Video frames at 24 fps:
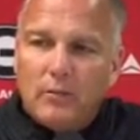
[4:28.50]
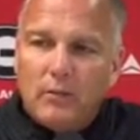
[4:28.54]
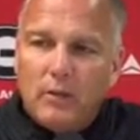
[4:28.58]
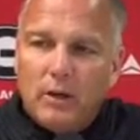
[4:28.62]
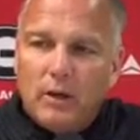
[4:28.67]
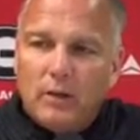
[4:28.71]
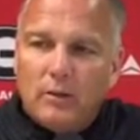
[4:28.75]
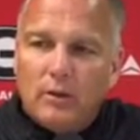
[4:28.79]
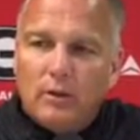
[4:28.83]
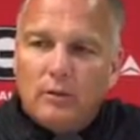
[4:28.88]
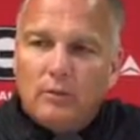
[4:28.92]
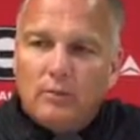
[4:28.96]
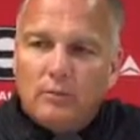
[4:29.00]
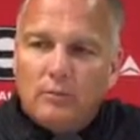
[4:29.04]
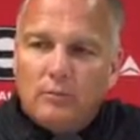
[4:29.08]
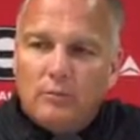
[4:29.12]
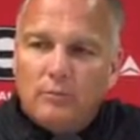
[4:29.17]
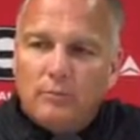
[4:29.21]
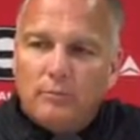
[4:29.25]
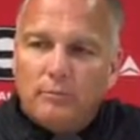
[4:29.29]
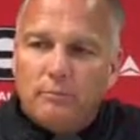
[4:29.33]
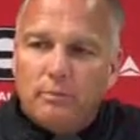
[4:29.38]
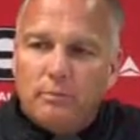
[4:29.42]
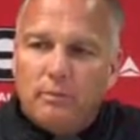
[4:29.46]
We do
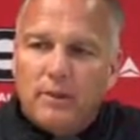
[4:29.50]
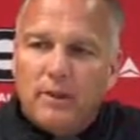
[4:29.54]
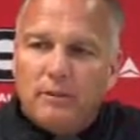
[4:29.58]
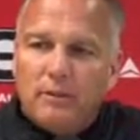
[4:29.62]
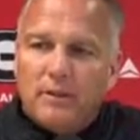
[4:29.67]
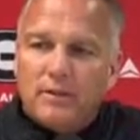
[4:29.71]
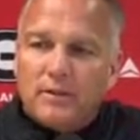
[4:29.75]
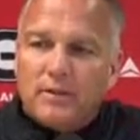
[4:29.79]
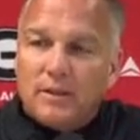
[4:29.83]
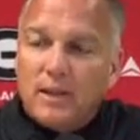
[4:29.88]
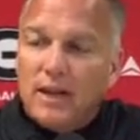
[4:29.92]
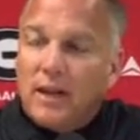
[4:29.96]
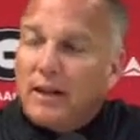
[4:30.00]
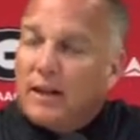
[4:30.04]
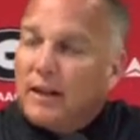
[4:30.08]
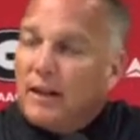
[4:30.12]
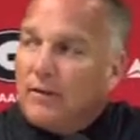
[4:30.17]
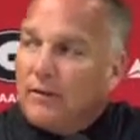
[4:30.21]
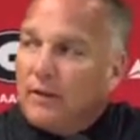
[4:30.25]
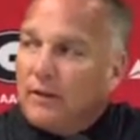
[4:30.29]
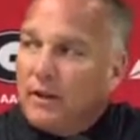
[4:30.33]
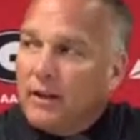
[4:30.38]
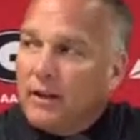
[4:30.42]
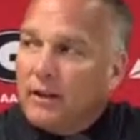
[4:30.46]
put him inside
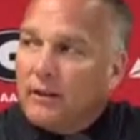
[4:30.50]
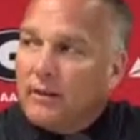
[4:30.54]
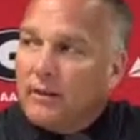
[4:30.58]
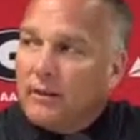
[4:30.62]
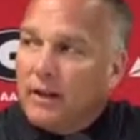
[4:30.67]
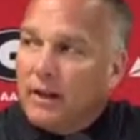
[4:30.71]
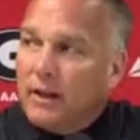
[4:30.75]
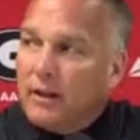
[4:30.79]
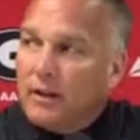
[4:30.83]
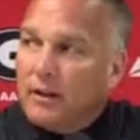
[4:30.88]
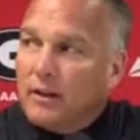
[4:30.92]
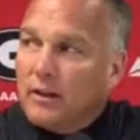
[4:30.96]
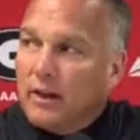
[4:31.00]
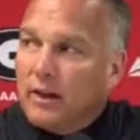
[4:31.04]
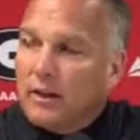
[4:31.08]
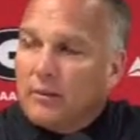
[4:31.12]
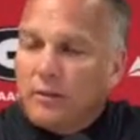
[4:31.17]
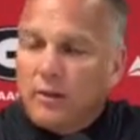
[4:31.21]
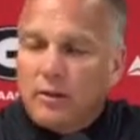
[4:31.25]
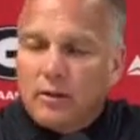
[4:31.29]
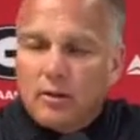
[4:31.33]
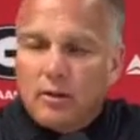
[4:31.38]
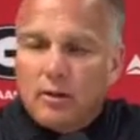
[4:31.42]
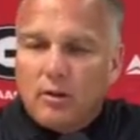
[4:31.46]
here and there to get
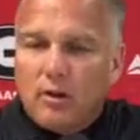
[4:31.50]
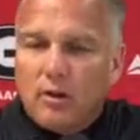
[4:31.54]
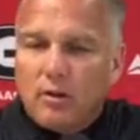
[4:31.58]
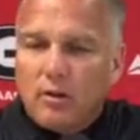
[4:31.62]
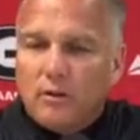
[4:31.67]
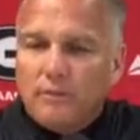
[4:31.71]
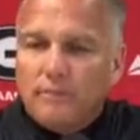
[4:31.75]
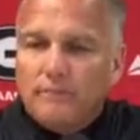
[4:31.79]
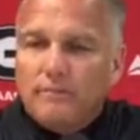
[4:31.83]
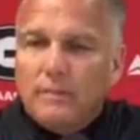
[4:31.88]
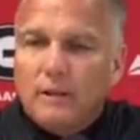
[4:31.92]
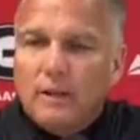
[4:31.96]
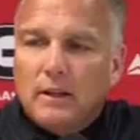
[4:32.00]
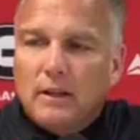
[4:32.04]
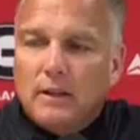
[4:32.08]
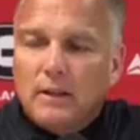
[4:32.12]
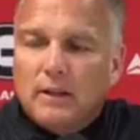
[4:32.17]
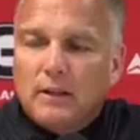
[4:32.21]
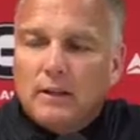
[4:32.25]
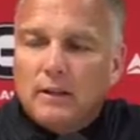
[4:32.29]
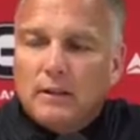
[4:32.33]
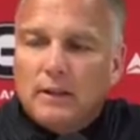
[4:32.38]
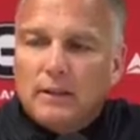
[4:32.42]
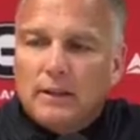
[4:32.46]
him on a guard
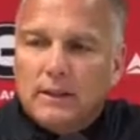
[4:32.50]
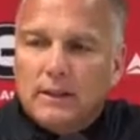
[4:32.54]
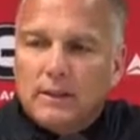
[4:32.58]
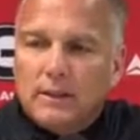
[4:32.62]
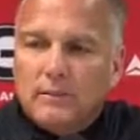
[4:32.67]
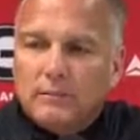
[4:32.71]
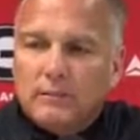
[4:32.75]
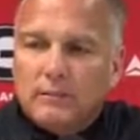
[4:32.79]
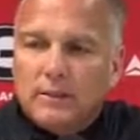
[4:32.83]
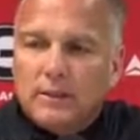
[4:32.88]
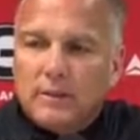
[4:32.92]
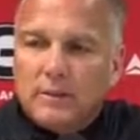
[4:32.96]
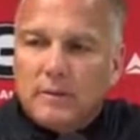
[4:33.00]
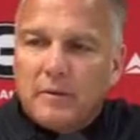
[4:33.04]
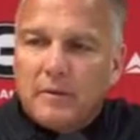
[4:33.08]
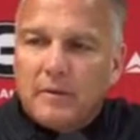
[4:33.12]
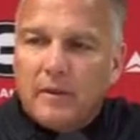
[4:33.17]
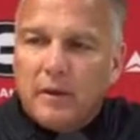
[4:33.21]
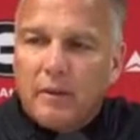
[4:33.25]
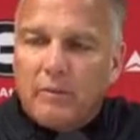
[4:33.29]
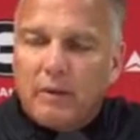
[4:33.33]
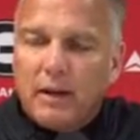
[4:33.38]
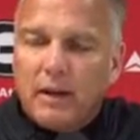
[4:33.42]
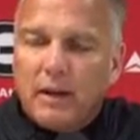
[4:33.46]
and some
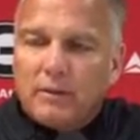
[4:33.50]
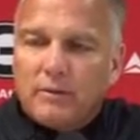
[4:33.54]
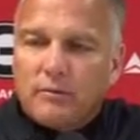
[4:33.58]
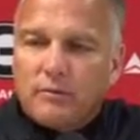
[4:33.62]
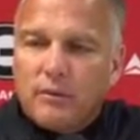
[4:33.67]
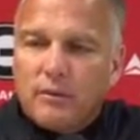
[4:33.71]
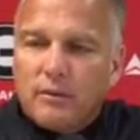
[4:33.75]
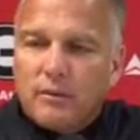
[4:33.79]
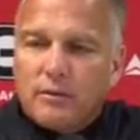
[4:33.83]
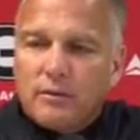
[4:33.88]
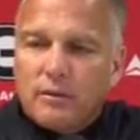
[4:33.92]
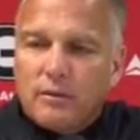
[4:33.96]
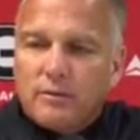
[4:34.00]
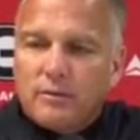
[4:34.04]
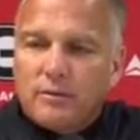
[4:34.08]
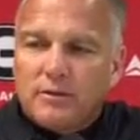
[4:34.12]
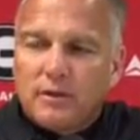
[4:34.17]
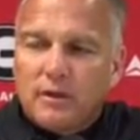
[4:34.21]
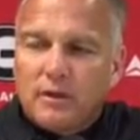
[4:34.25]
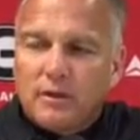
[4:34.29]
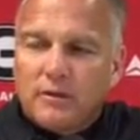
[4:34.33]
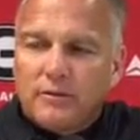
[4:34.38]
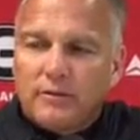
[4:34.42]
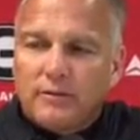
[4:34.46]
of our pass rush
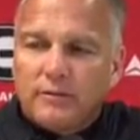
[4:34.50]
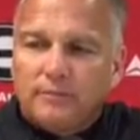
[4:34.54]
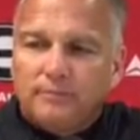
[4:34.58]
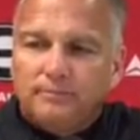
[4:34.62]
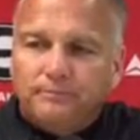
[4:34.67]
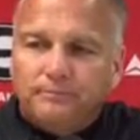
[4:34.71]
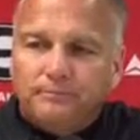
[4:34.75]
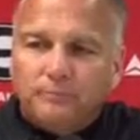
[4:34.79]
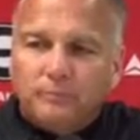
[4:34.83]
stuff.